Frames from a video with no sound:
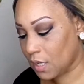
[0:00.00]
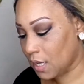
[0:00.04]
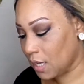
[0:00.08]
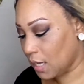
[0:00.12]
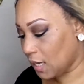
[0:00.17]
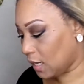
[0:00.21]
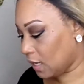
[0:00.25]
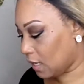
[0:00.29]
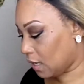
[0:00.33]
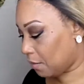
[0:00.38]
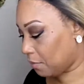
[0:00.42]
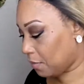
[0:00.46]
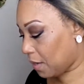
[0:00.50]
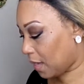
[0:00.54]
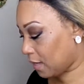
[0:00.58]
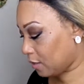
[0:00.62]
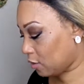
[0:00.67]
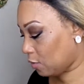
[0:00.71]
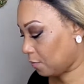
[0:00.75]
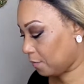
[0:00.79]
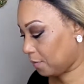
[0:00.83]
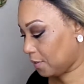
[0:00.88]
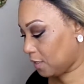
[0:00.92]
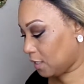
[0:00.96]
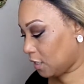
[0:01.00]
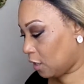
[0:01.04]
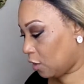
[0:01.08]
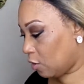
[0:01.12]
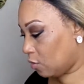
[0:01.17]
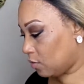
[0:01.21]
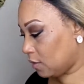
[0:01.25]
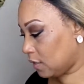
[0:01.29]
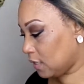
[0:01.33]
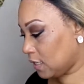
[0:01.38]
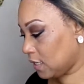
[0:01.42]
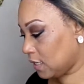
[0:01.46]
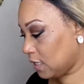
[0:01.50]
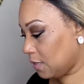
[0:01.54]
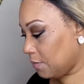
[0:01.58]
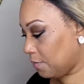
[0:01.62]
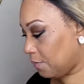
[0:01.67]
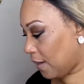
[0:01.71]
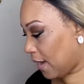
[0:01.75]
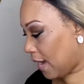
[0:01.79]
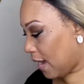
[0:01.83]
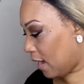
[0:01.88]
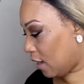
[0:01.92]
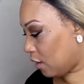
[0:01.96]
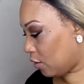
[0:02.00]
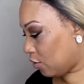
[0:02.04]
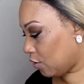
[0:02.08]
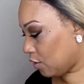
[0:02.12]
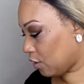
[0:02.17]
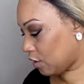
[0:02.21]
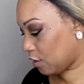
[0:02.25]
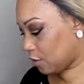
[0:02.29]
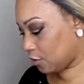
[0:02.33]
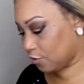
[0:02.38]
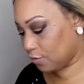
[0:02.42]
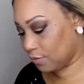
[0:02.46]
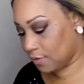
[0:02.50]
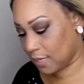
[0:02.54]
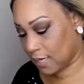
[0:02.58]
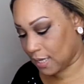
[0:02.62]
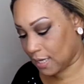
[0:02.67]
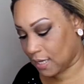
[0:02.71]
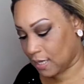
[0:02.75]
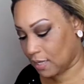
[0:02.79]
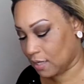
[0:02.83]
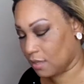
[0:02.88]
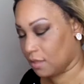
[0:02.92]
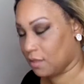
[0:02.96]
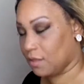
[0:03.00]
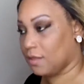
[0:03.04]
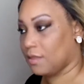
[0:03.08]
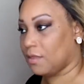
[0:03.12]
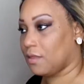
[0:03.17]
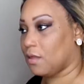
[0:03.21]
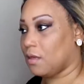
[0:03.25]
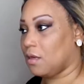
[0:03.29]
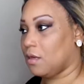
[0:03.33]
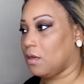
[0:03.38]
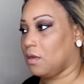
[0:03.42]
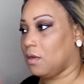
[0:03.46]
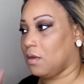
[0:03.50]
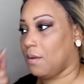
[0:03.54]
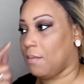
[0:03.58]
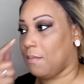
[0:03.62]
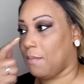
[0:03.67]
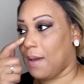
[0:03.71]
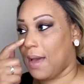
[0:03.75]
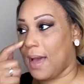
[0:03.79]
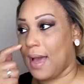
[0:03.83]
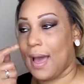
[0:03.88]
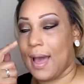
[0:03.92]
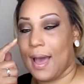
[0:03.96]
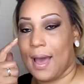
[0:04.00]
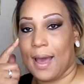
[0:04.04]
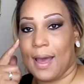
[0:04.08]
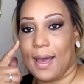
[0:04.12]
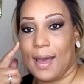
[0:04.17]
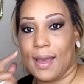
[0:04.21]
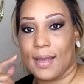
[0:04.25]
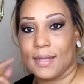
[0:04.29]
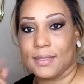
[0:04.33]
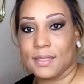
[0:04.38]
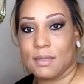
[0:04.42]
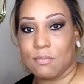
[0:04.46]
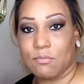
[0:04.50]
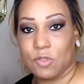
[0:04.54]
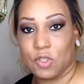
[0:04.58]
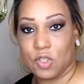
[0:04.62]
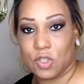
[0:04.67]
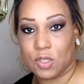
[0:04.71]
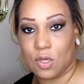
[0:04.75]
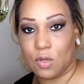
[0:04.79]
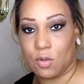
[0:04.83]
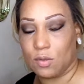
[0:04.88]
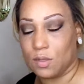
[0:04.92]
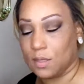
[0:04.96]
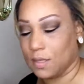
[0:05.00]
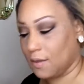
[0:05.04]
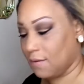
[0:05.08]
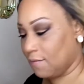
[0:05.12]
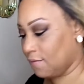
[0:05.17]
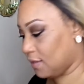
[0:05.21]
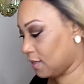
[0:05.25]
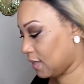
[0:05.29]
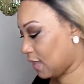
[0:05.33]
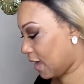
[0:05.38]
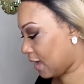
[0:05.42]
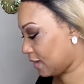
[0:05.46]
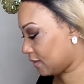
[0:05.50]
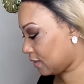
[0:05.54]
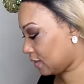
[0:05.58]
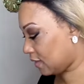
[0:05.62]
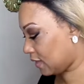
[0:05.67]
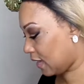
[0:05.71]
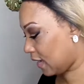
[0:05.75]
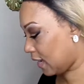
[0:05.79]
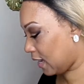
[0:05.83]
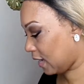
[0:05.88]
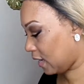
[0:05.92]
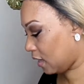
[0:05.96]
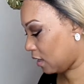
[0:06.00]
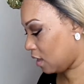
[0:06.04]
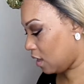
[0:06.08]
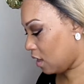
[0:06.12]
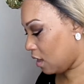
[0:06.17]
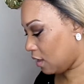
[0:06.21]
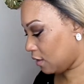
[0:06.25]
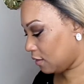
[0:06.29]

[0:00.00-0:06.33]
And I'm not going to put on any powder underneath my eyes. I'm just going to leave it like that.